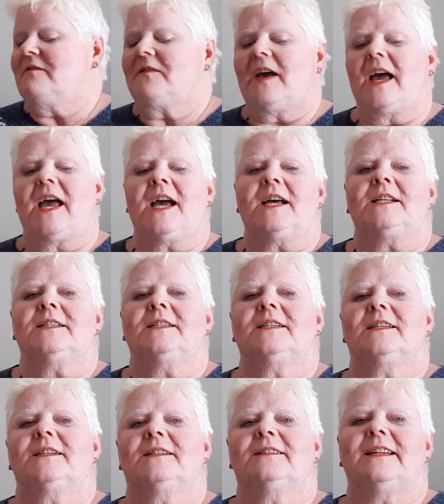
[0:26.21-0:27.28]
and
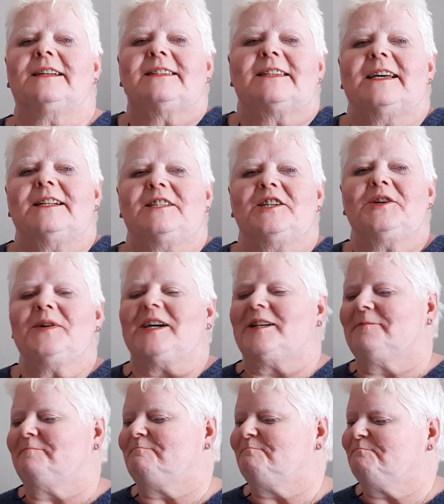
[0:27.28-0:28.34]
let's get to it.
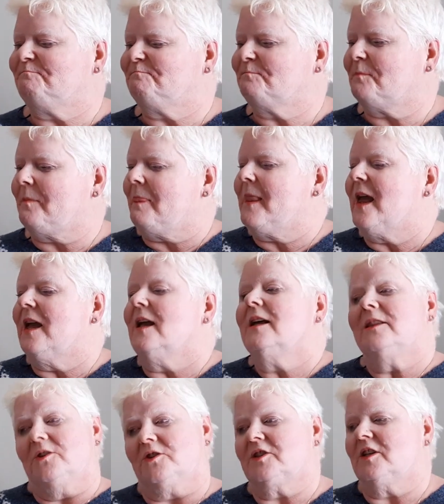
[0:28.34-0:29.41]

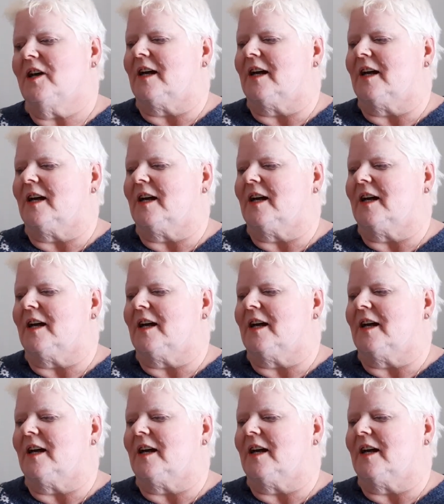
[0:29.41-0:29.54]
There's a lot.